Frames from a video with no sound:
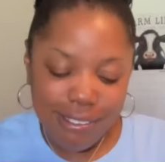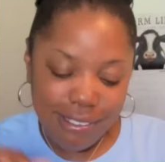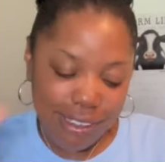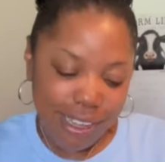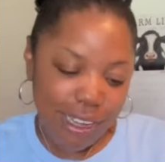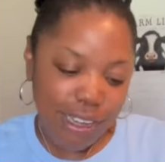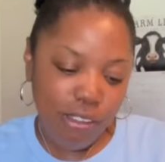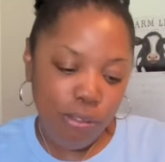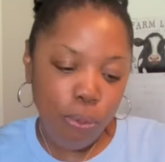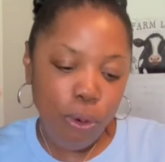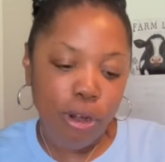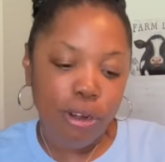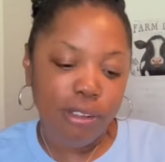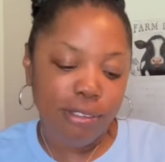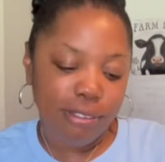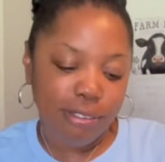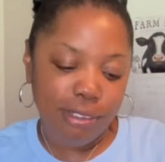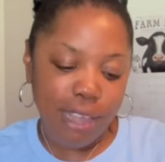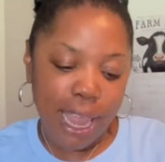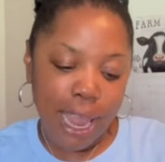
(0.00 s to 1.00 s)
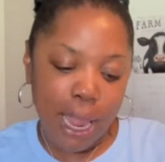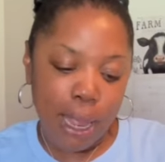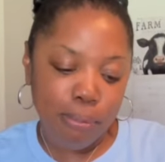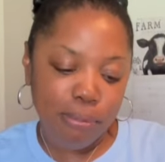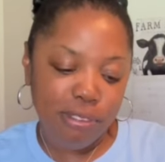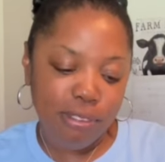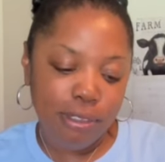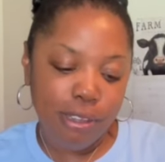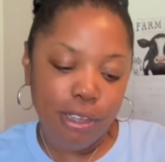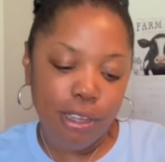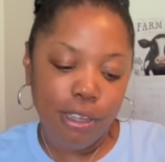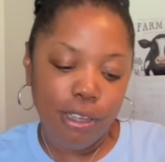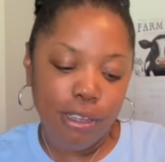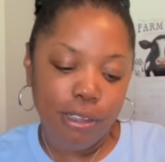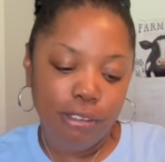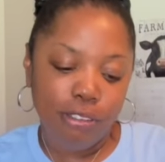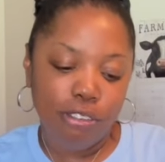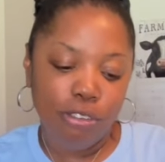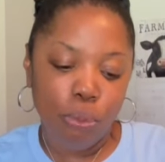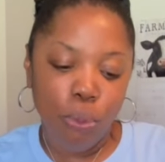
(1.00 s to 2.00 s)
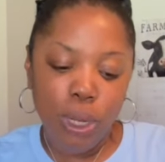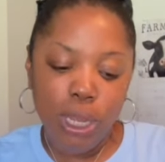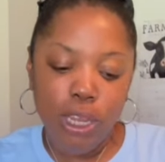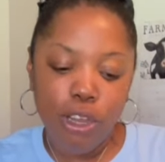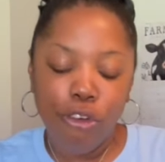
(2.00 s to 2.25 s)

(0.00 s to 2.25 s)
These were the Zaps, the sweet